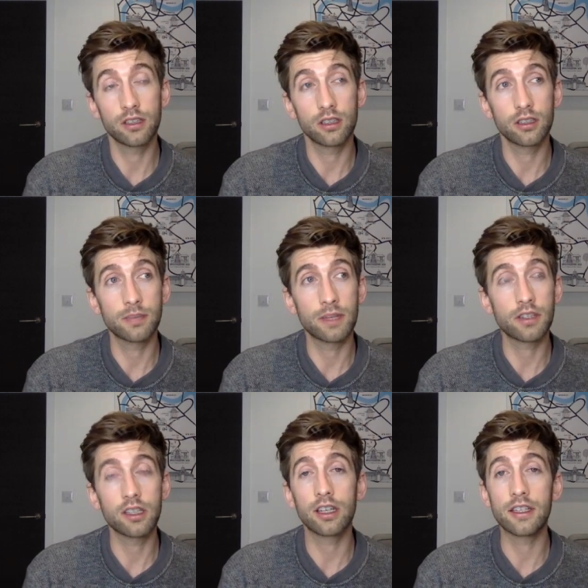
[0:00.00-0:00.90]
And
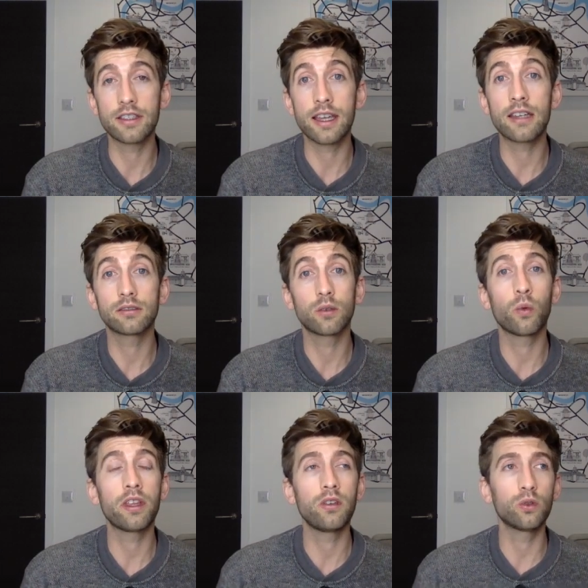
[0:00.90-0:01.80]
especially, like you say,
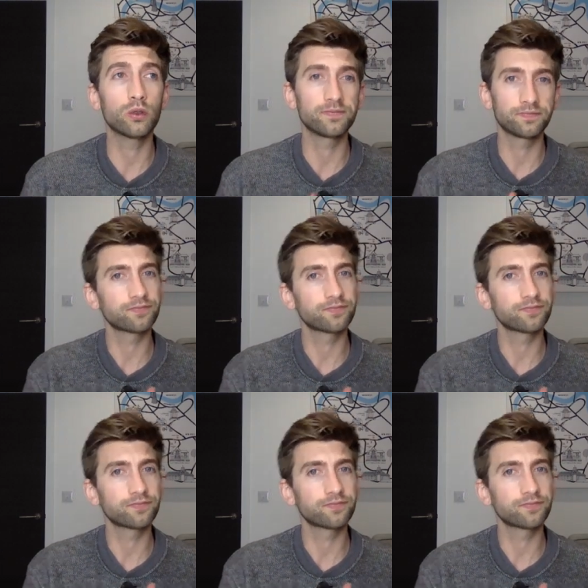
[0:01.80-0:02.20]
when you're